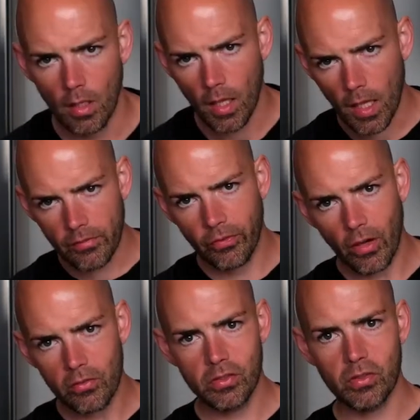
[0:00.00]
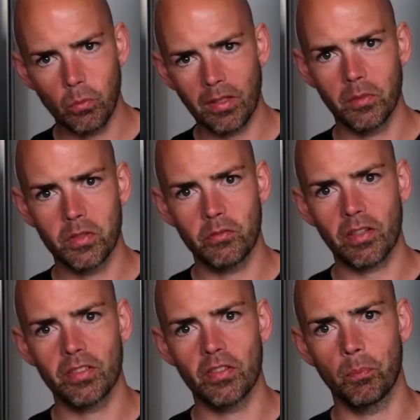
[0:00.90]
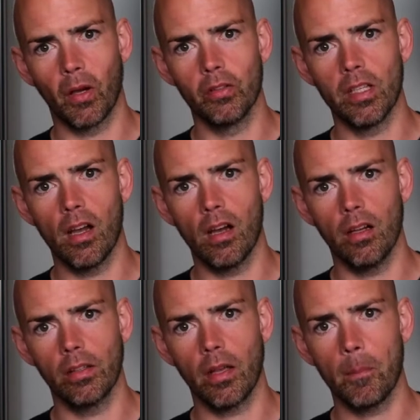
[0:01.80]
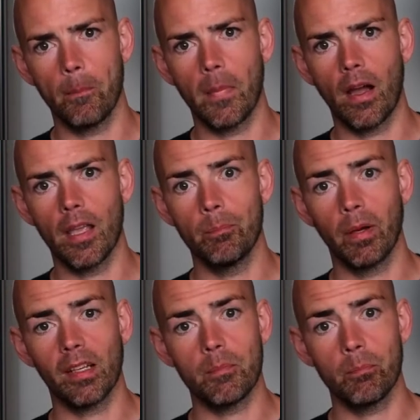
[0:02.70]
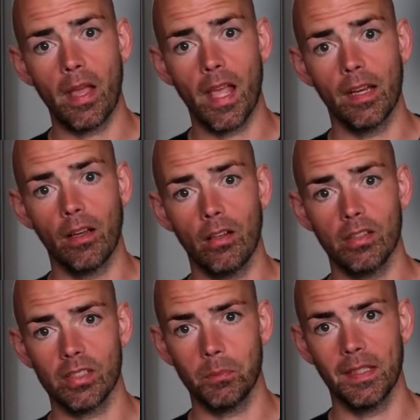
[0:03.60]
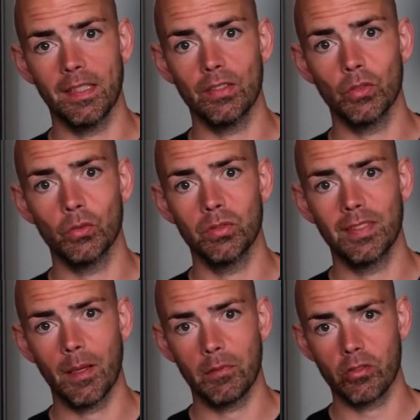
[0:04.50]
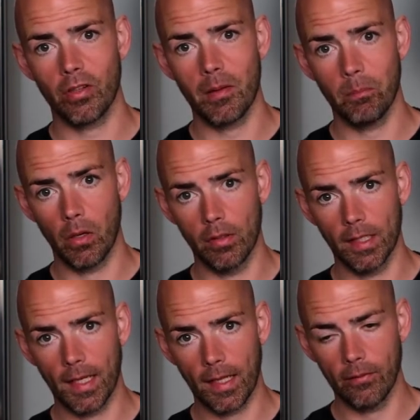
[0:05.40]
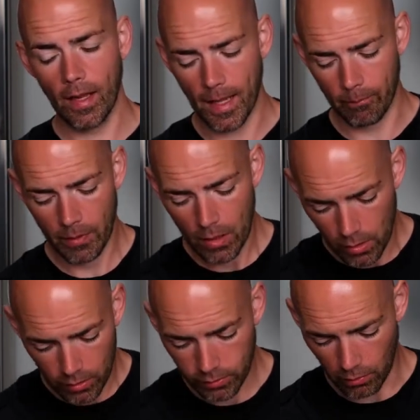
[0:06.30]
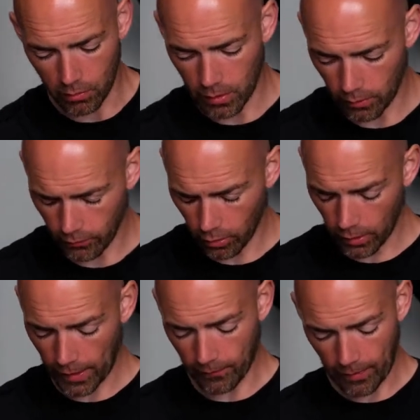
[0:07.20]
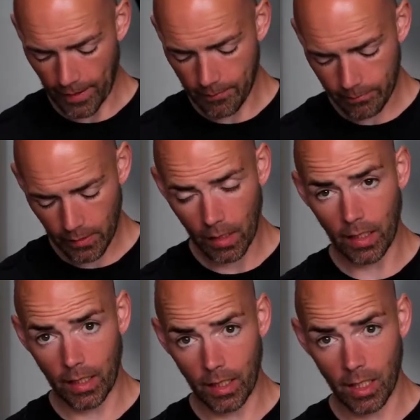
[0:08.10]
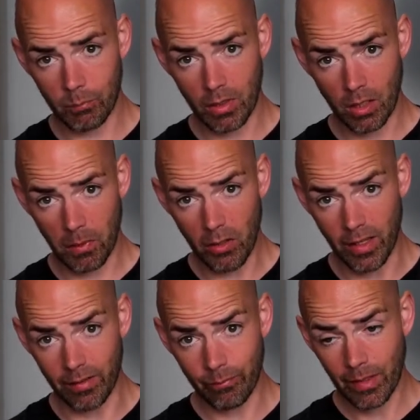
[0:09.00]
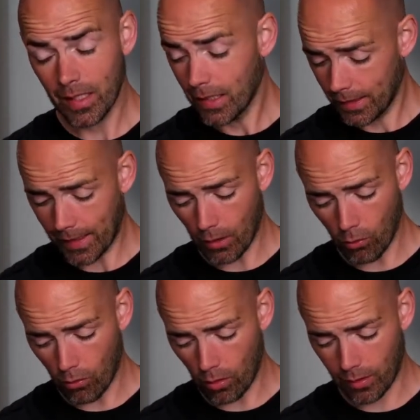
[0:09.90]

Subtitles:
Hey folks, welcome to Ruskin's Boneyard. My buddy Ben asked me to demonstrate boning a leg of lamb. So here I've got a leg of lamb and I'm going to bone it. Now,